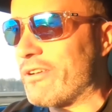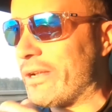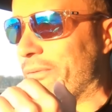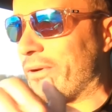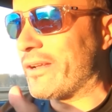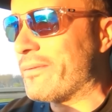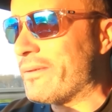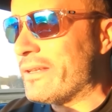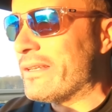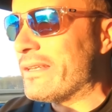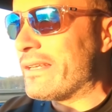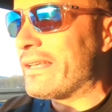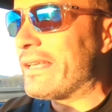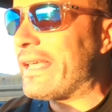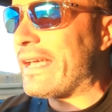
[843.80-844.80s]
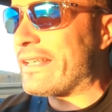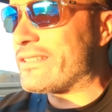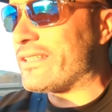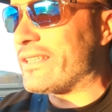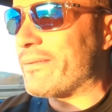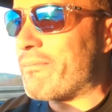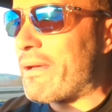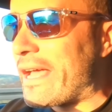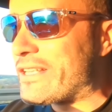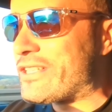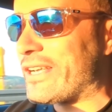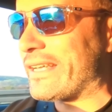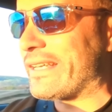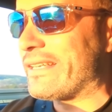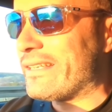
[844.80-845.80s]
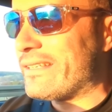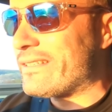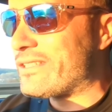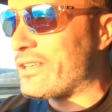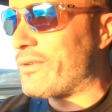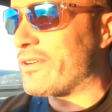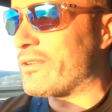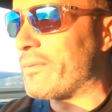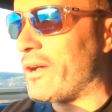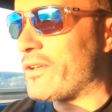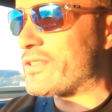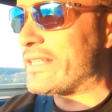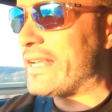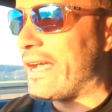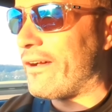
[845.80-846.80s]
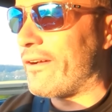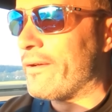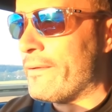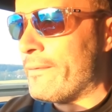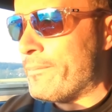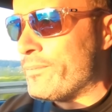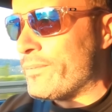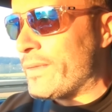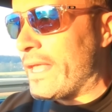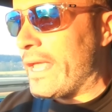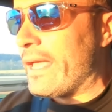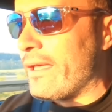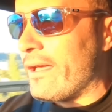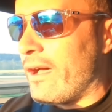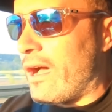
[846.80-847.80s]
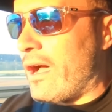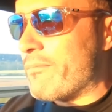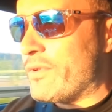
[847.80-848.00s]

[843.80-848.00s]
want to get to the magic 200 miles an hour. I'm